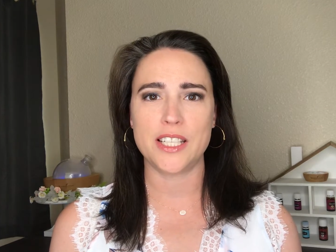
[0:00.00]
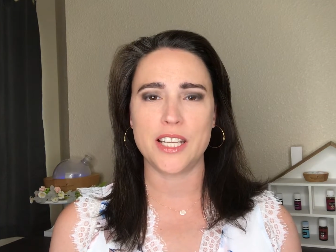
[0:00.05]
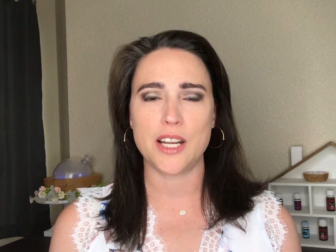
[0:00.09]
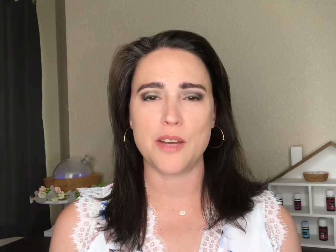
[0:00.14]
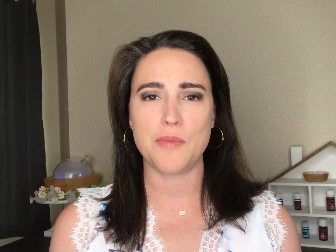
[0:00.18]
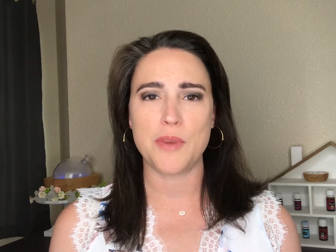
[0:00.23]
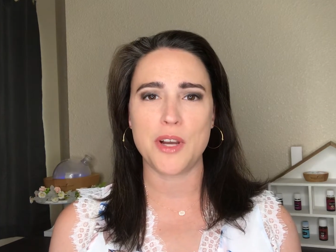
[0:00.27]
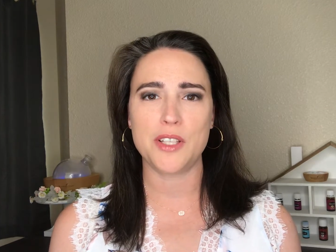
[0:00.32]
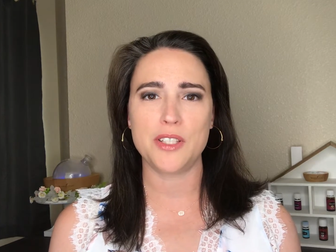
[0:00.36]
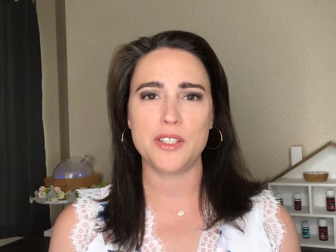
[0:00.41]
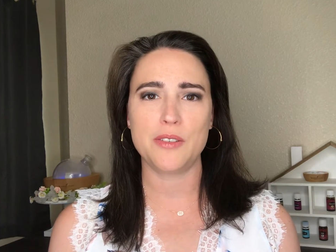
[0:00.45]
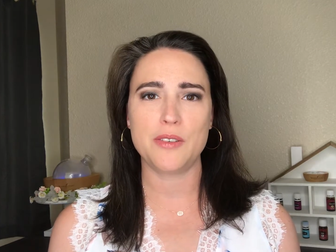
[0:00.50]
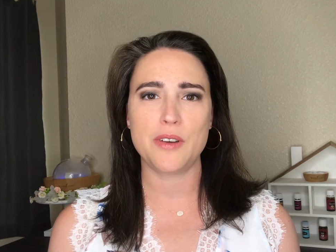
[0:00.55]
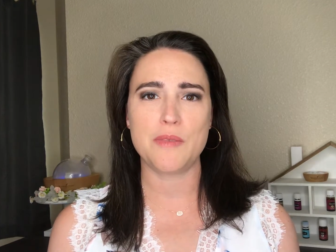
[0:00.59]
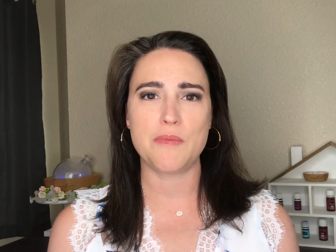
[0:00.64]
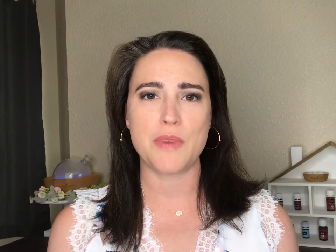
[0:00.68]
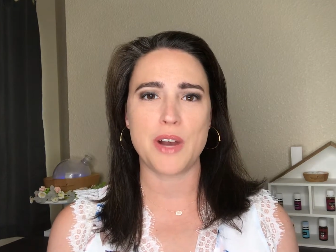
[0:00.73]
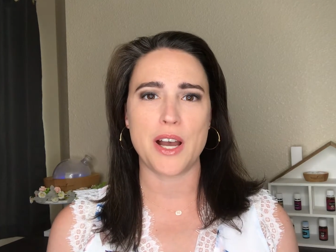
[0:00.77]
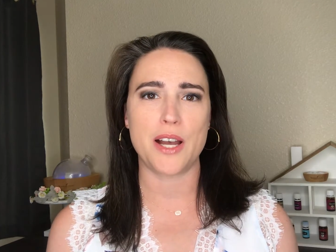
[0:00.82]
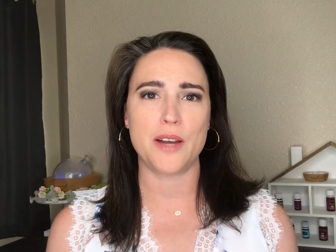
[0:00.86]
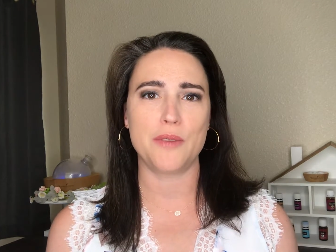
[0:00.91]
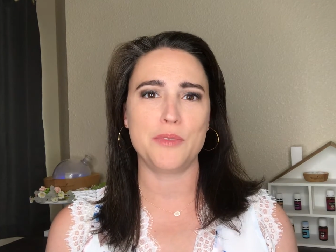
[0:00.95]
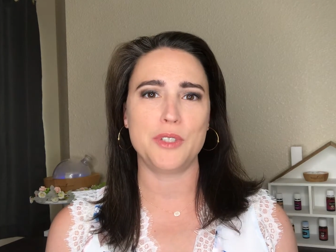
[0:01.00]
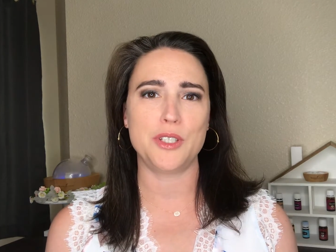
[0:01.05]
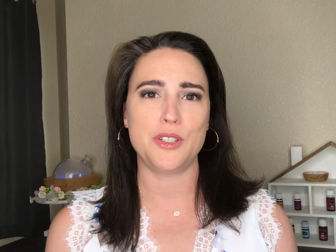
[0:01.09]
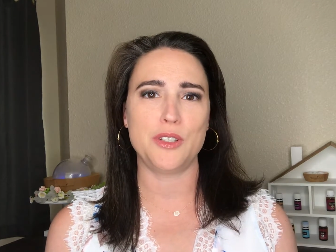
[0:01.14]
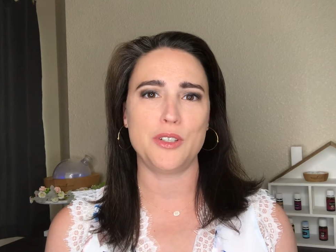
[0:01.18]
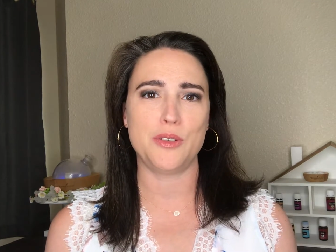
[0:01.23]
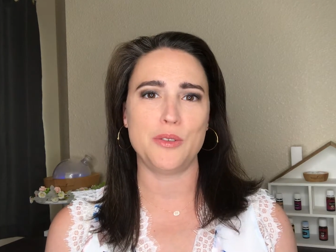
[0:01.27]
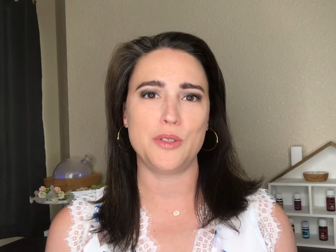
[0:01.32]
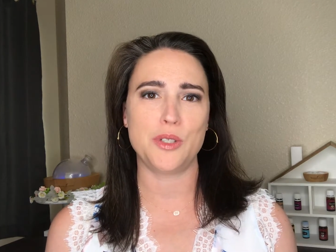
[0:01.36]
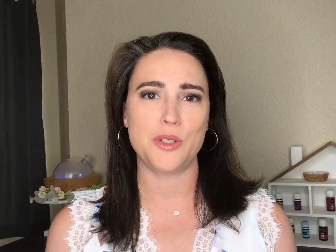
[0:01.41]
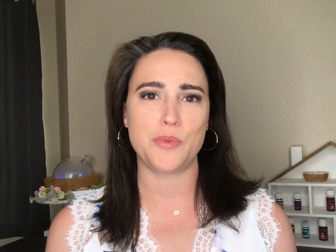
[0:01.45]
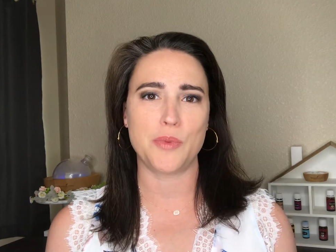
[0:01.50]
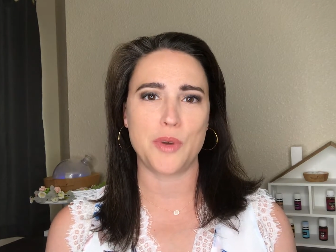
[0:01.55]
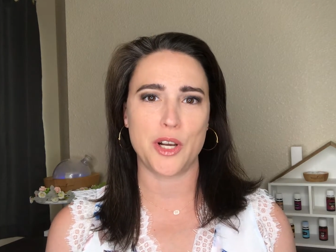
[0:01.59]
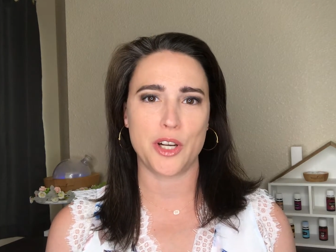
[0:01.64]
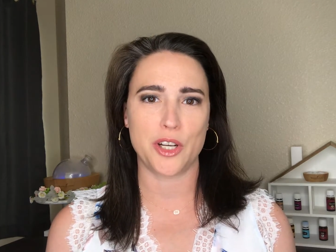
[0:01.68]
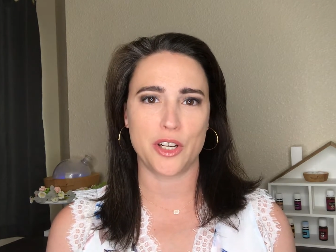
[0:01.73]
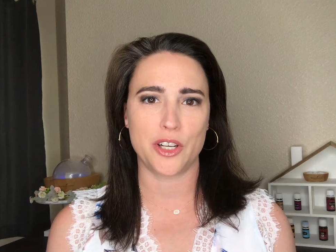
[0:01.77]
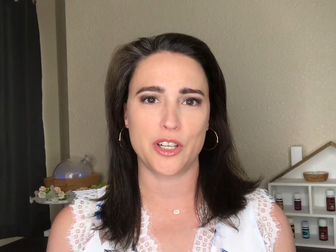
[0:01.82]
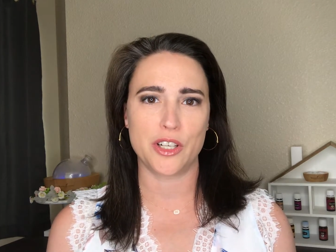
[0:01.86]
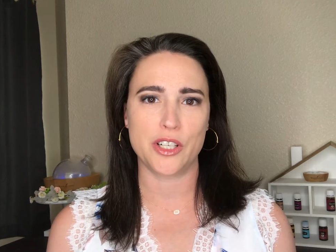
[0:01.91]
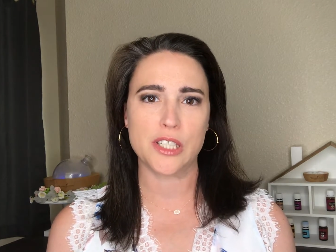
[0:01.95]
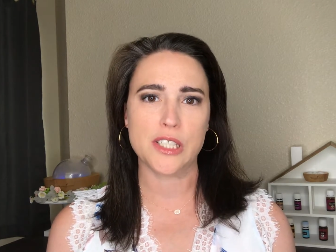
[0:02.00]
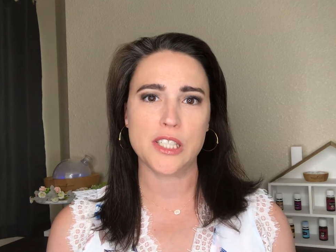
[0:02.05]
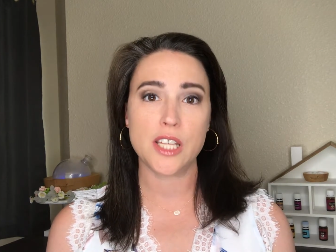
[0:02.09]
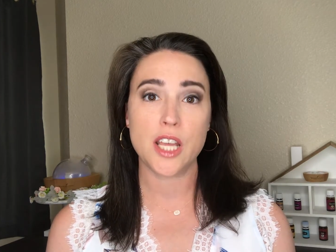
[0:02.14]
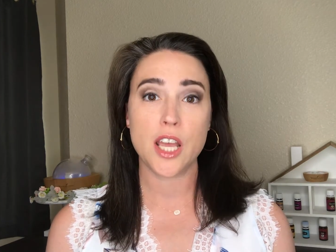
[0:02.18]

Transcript: and I'm also a mom to two small girls.